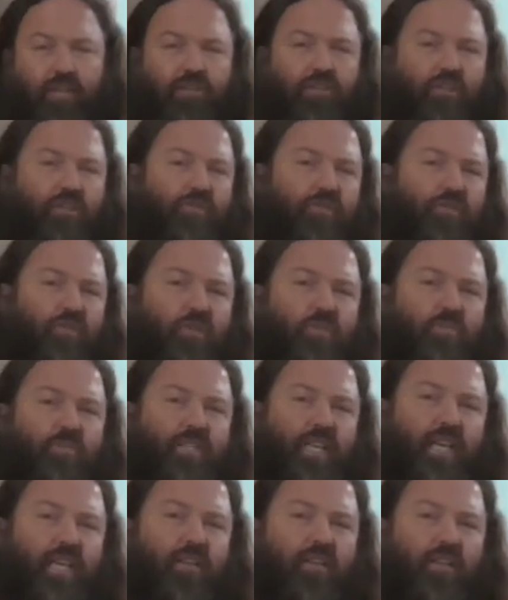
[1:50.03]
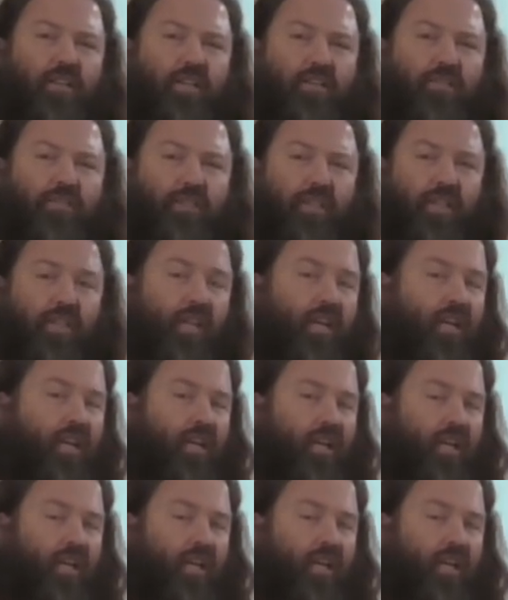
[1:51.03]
uniforms, that kind of thing?